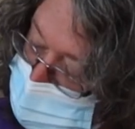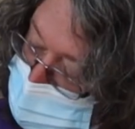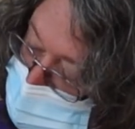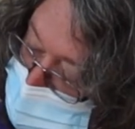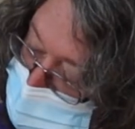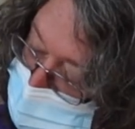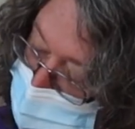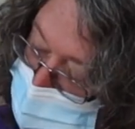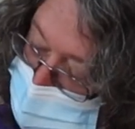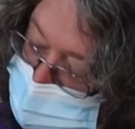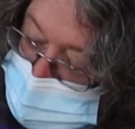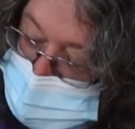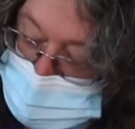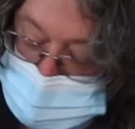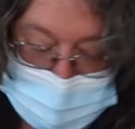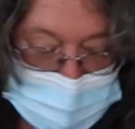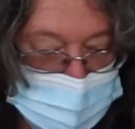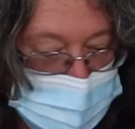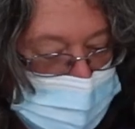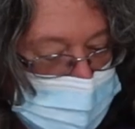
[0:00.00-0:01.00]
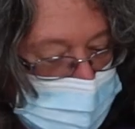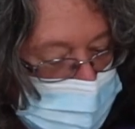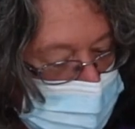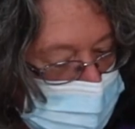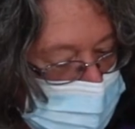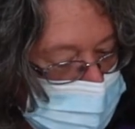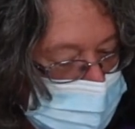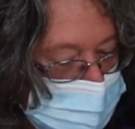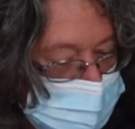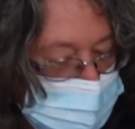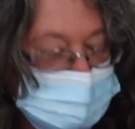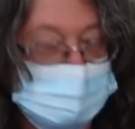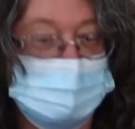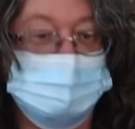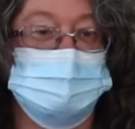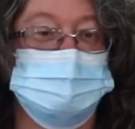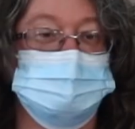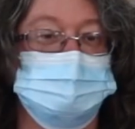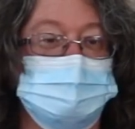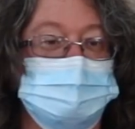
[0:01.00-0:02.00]
on the box there. I think that
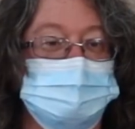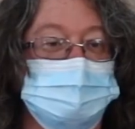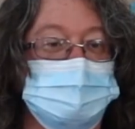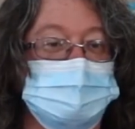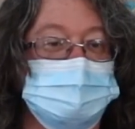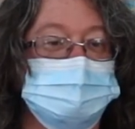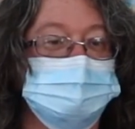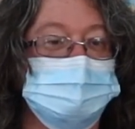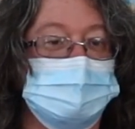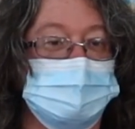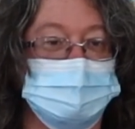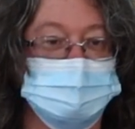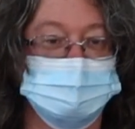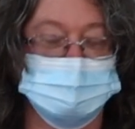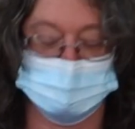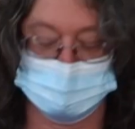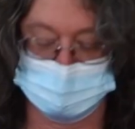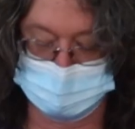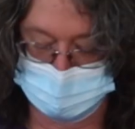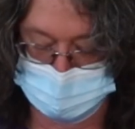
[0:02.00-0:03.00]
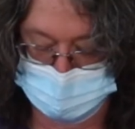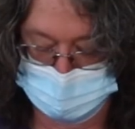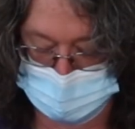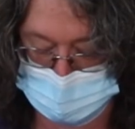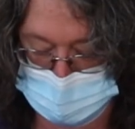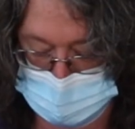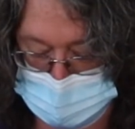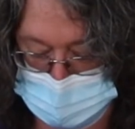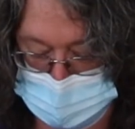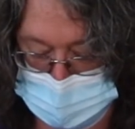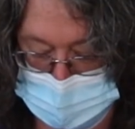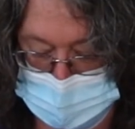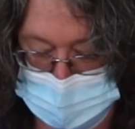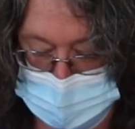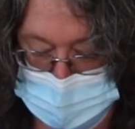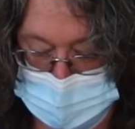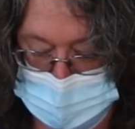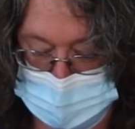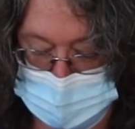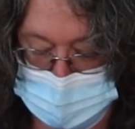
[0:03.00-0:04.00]
must be the Queen's castle.
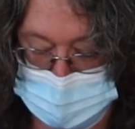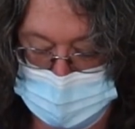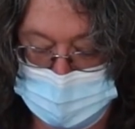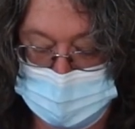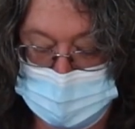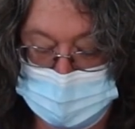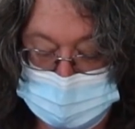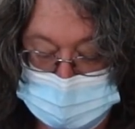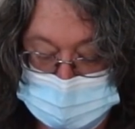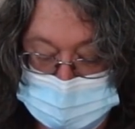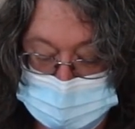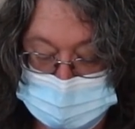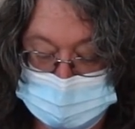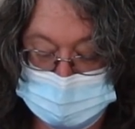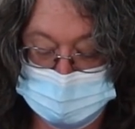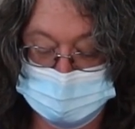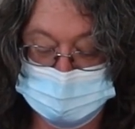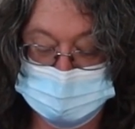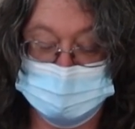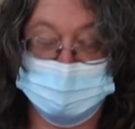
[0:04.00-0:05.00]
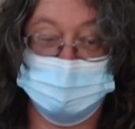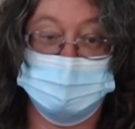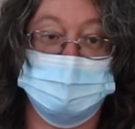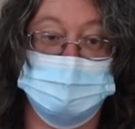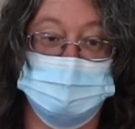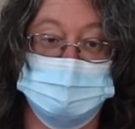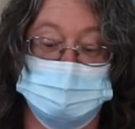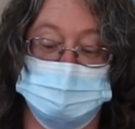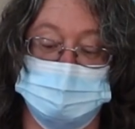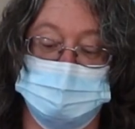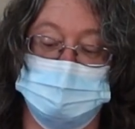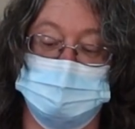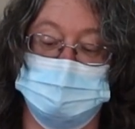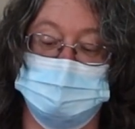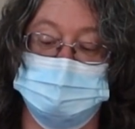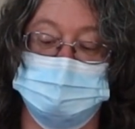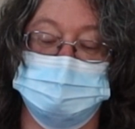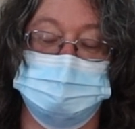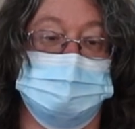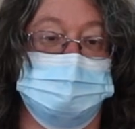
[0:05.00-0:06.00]
And there is, of course,
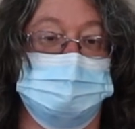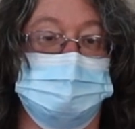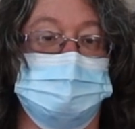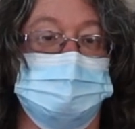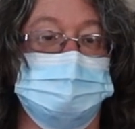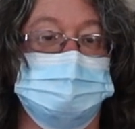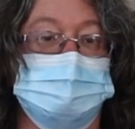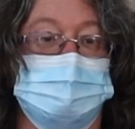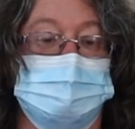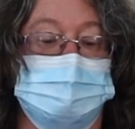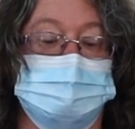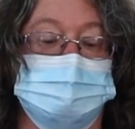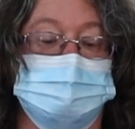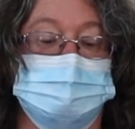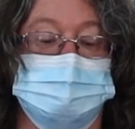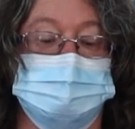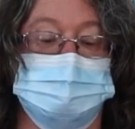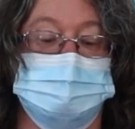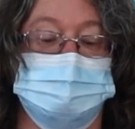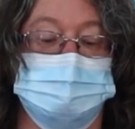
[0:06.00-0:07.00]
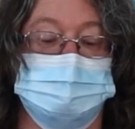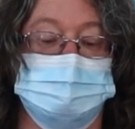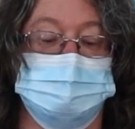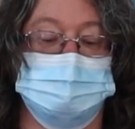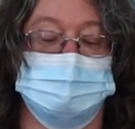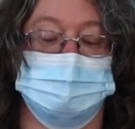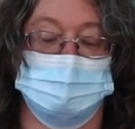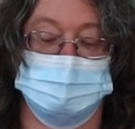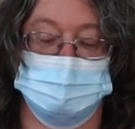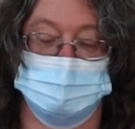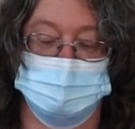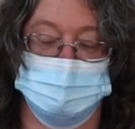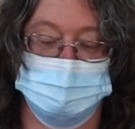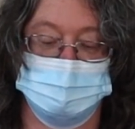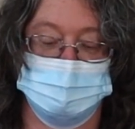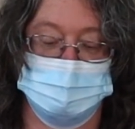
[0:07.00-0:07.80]
more domino tiles. So